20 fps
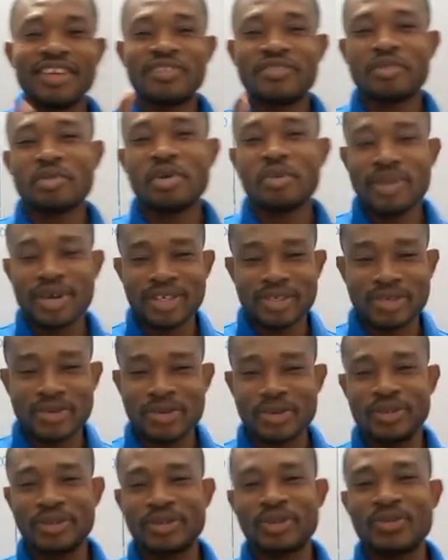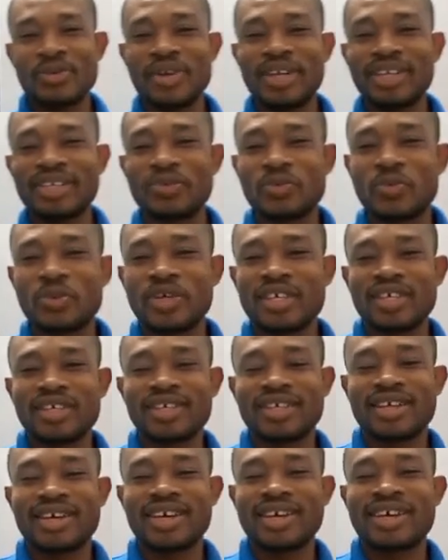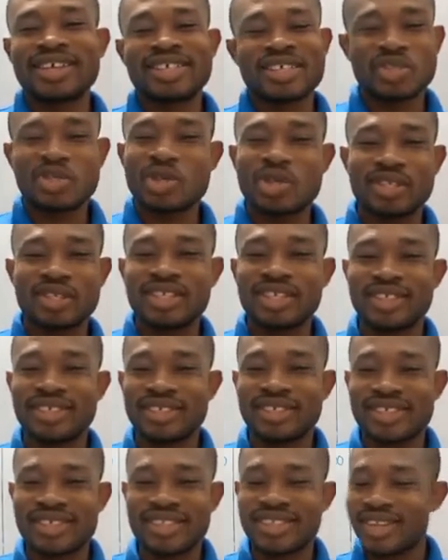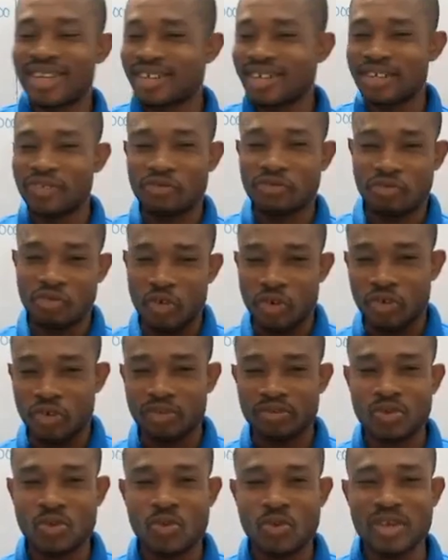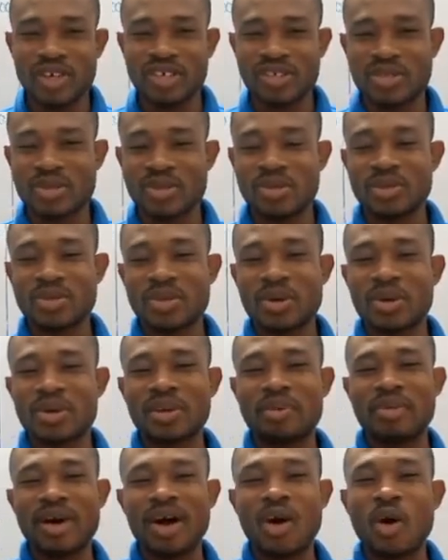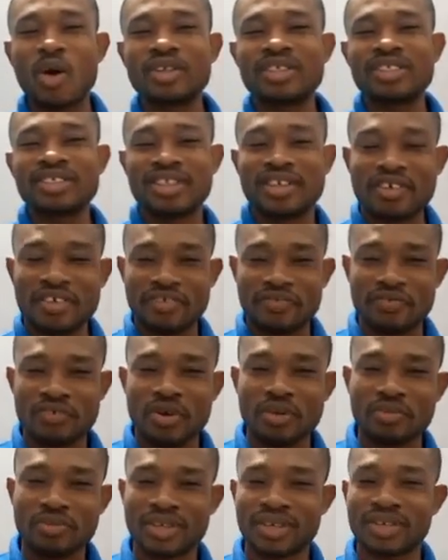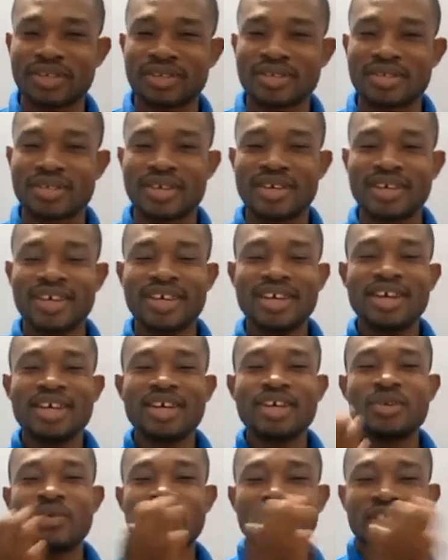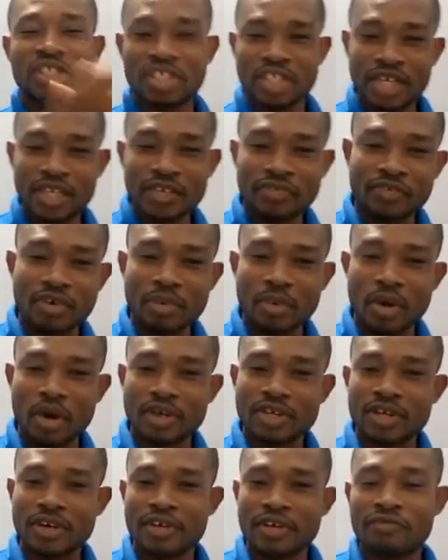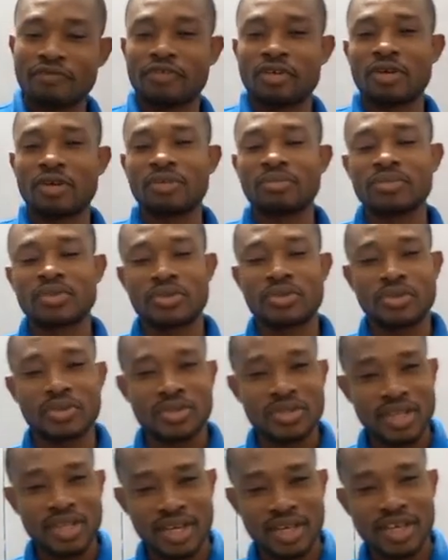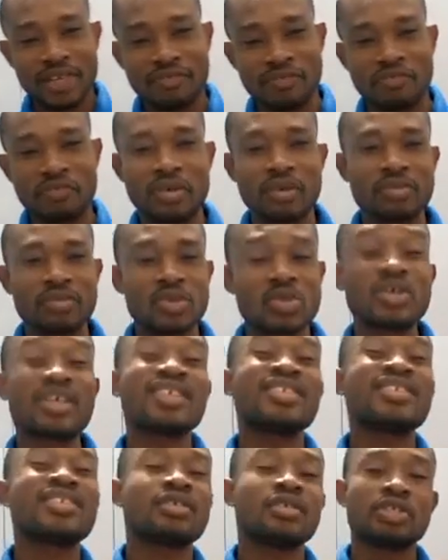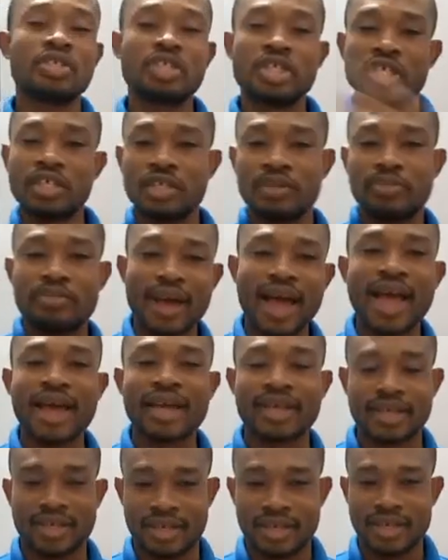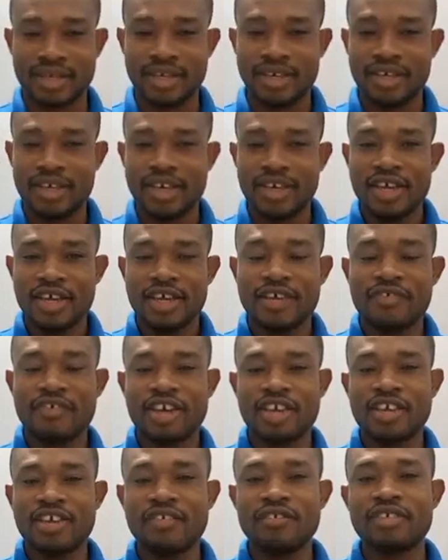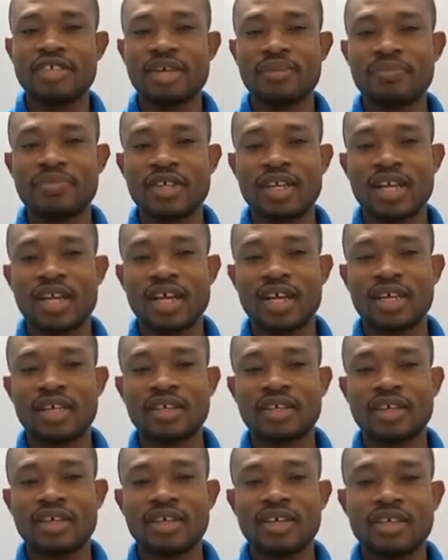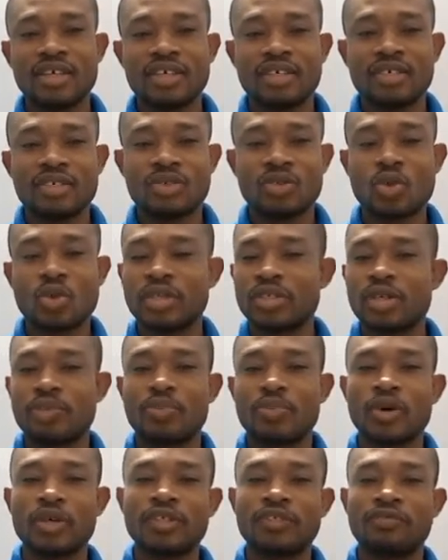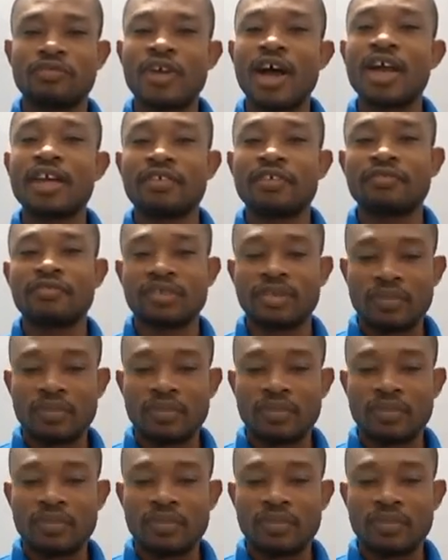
Remember I told you when we are studying standard form, we also talk about ordinary form, because we change from ordinary forms to standard forms. You can still change it back. If I give you something like 20.5